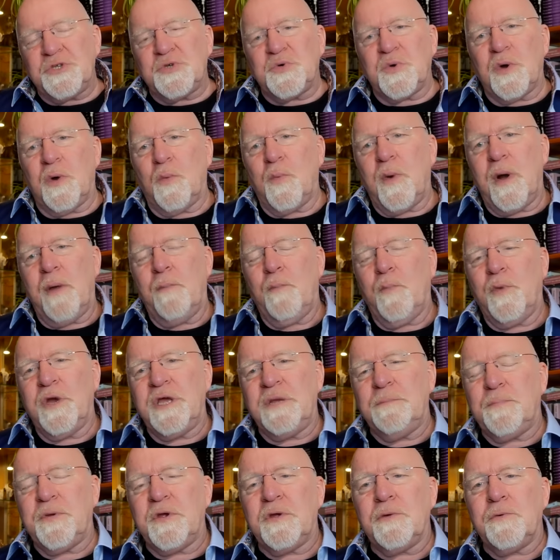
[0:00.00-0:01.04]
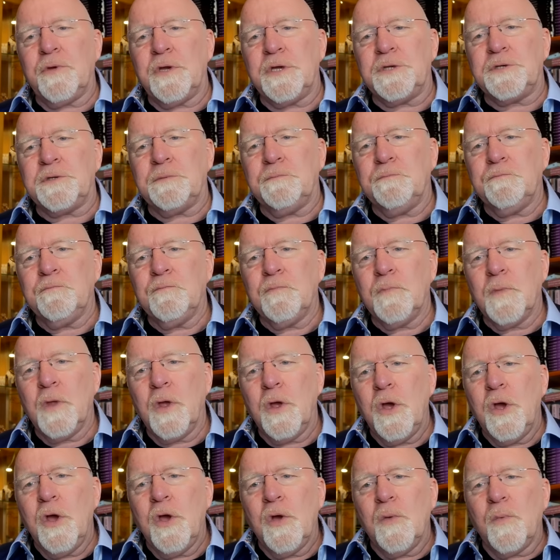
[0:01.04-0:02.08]
into a one-week period.
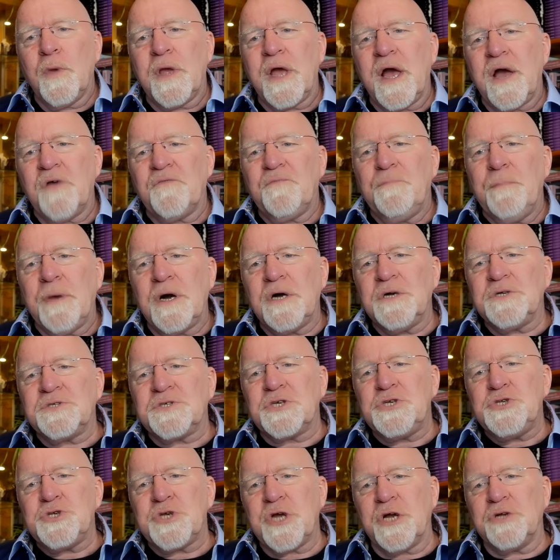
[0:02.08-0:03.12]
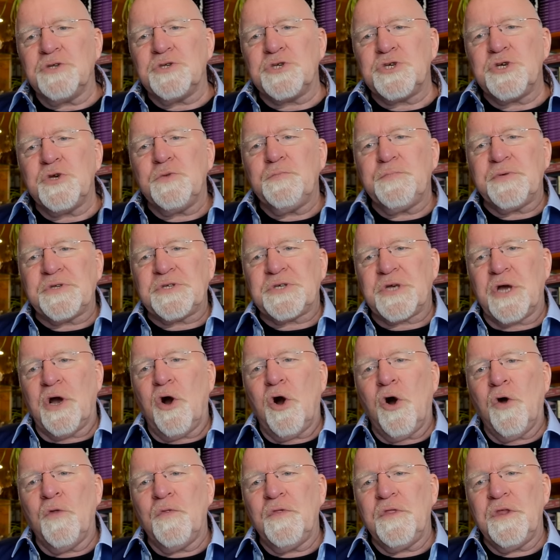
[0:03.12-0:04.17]
We have Mars conjunct Jupiter
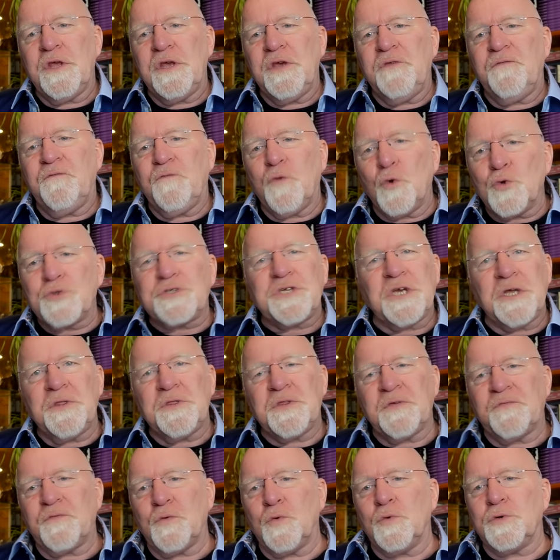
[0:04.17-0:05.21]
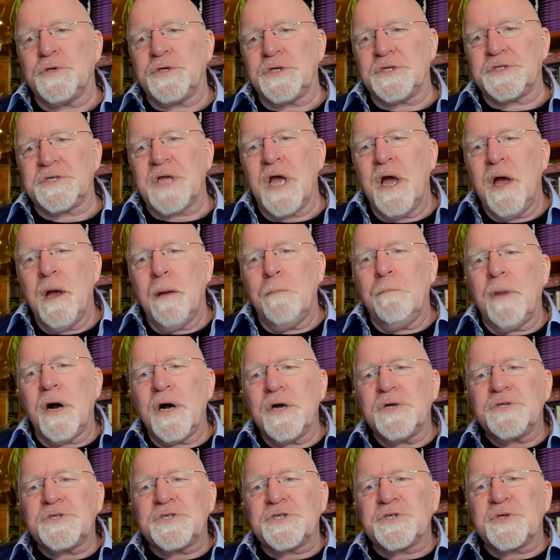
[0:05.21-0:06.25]
on the fourteenth of August.
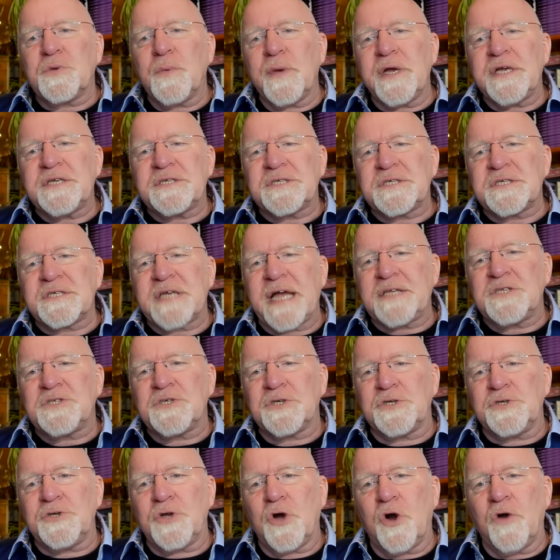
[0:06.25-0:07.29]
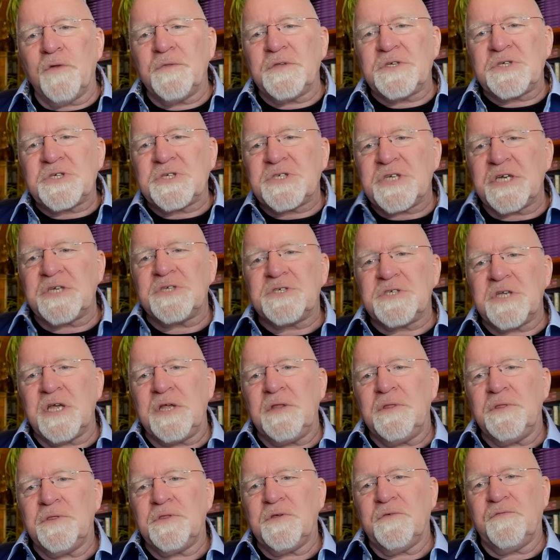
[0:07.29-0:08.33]
Mars squares Saturn on the
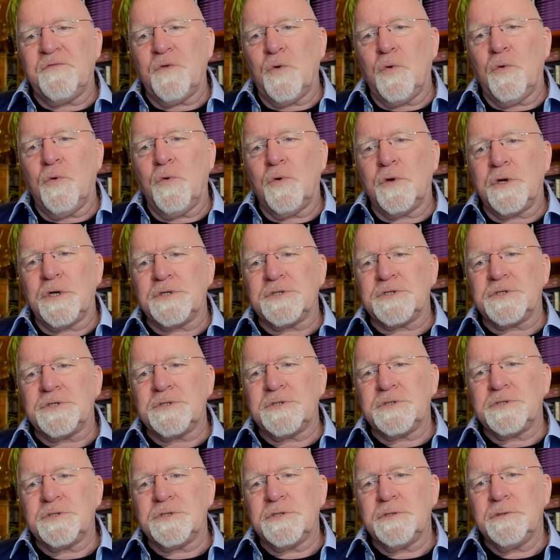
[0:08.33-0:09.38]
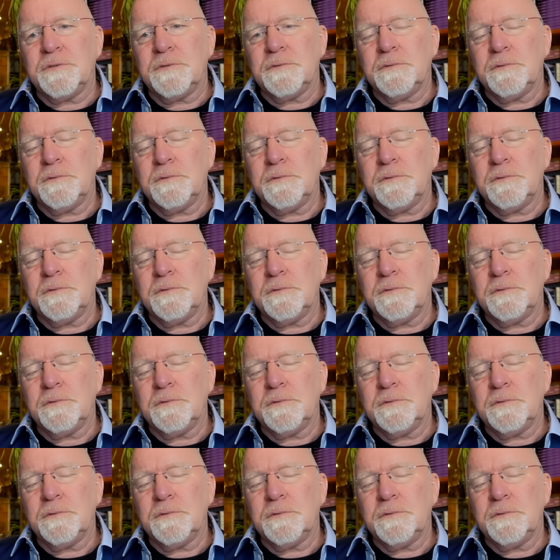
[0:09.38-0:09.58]
sixteenth of August.